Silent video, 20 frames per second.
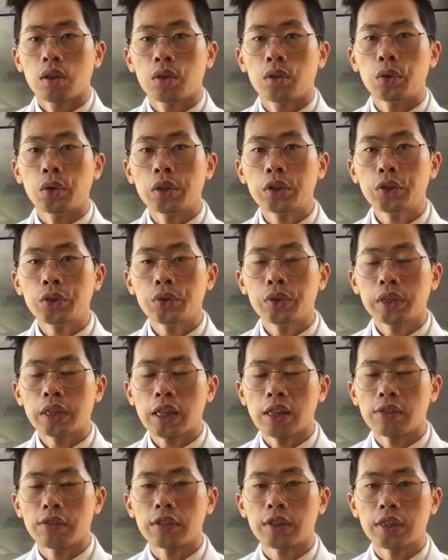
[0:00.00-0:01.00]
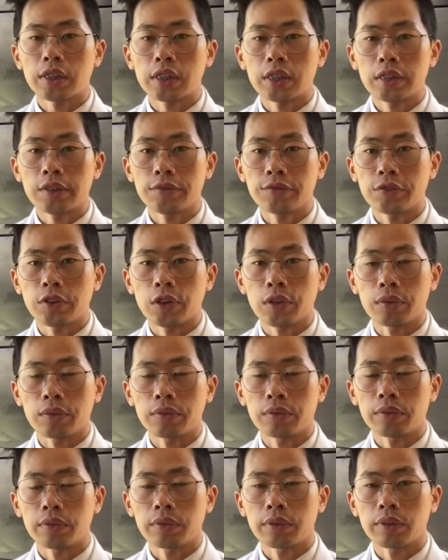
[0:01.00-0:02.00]
You actually can see from
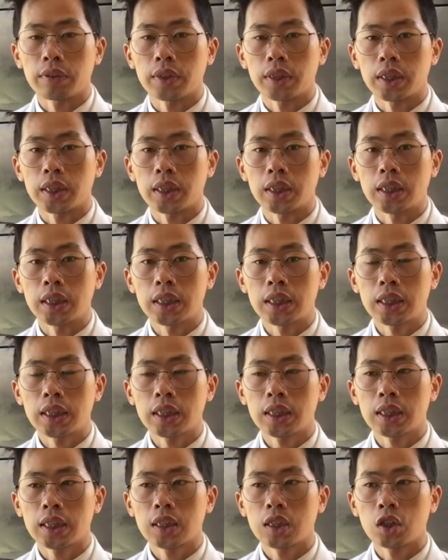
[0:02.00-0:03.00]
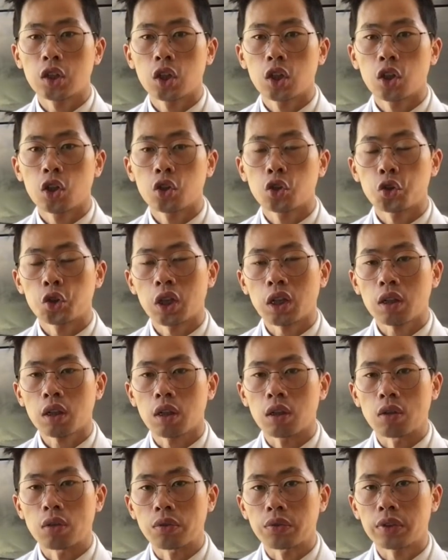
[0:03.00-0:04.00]
these
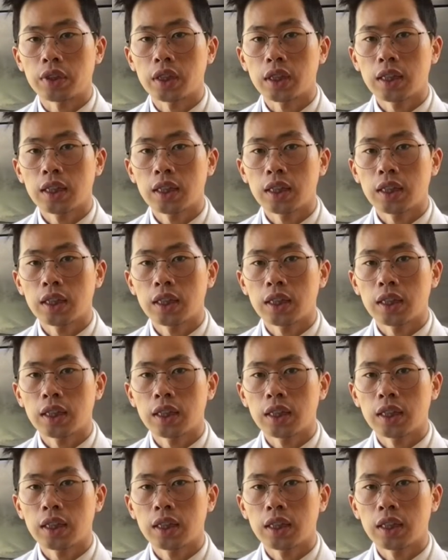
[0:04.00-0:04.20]
charcoals,